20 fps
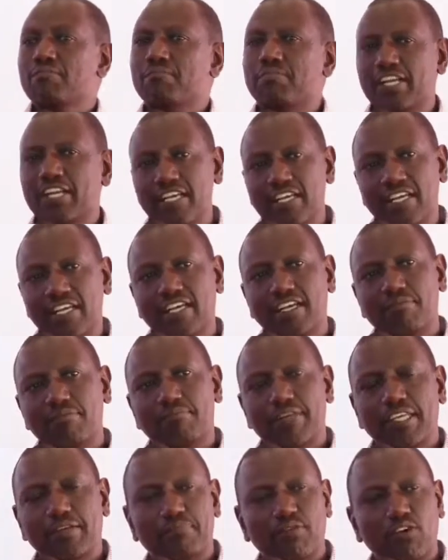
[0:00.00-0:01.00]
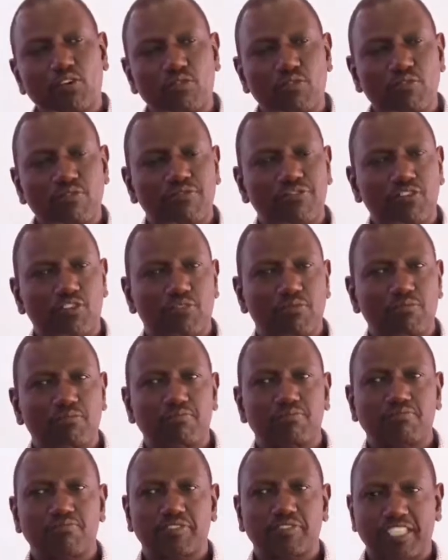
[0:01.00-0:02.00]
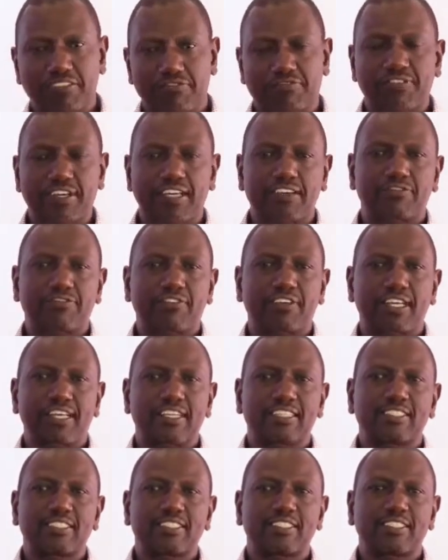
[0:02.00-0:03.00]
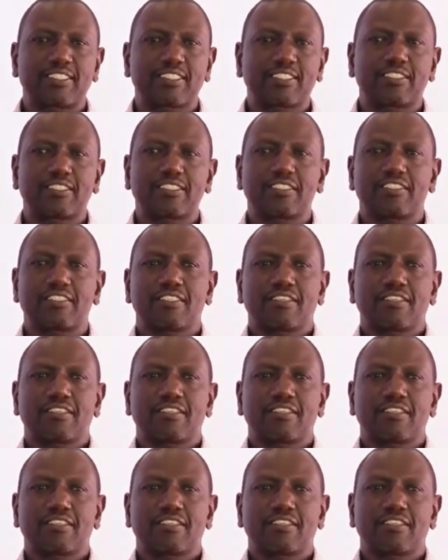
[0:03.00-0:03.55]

bringing people from different fields